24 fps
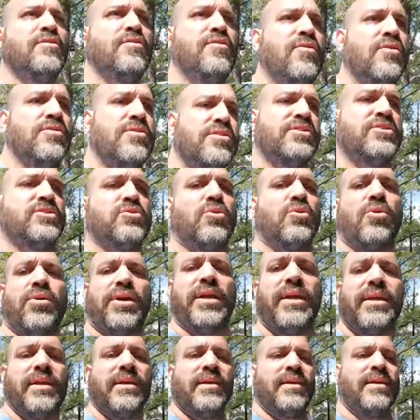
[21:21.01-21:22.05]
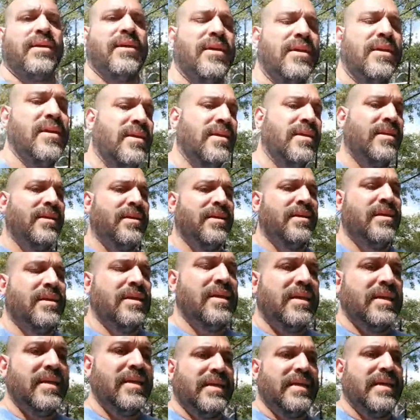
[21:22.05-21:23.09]
for the story,
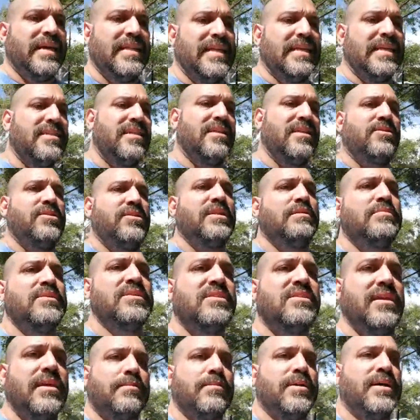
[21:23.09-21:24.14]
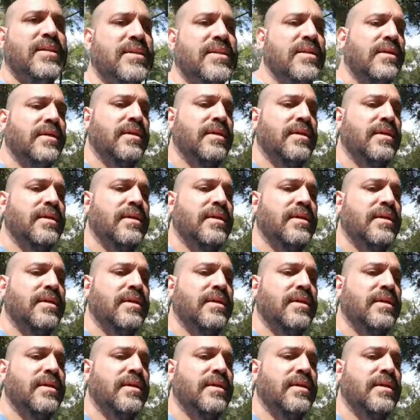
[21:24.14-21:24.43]
and that's a little limiting, but